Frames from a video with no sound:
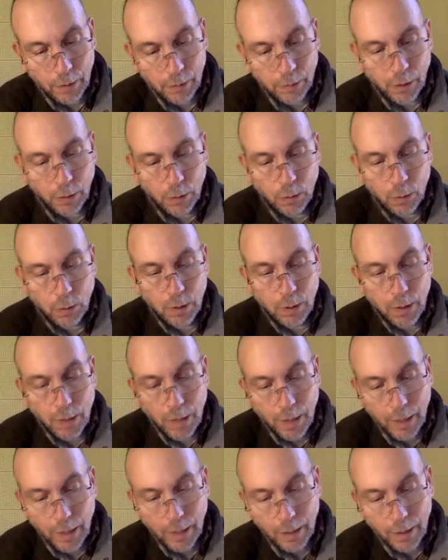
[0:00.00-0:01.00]
than to
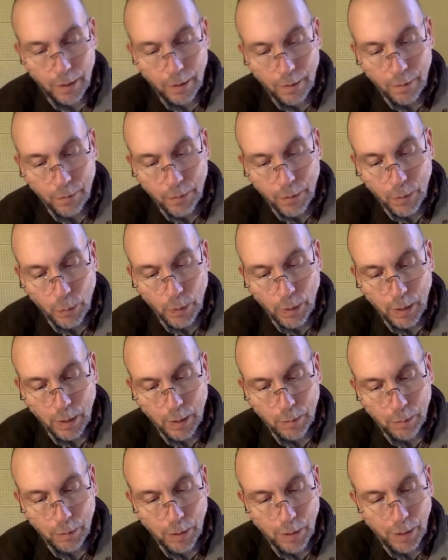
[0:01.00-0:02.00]
deny that we
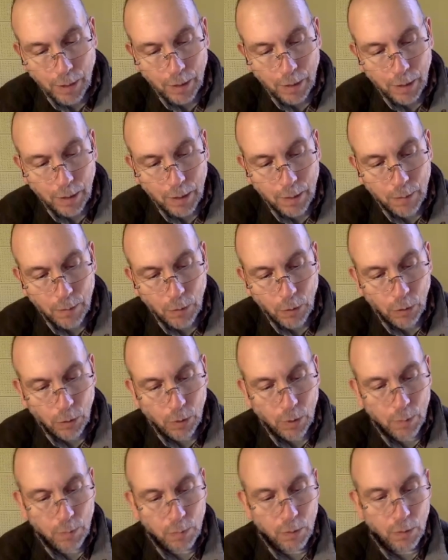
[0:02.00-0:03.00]
can apply to him the
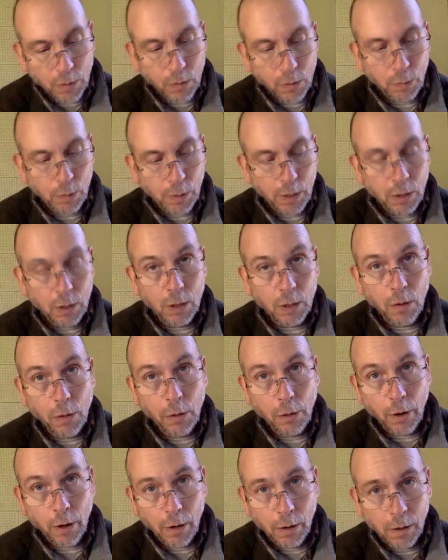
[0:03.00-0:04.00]
terms of speech
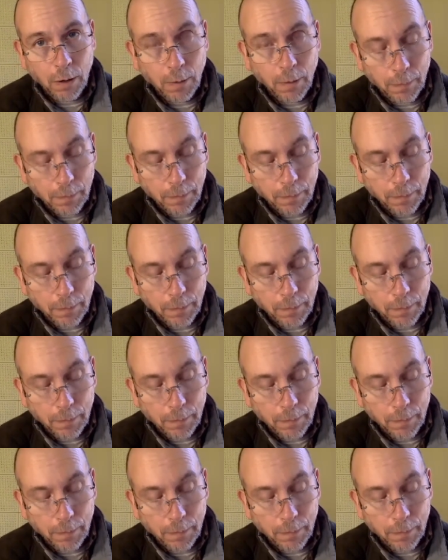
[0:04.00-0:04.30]
and thought?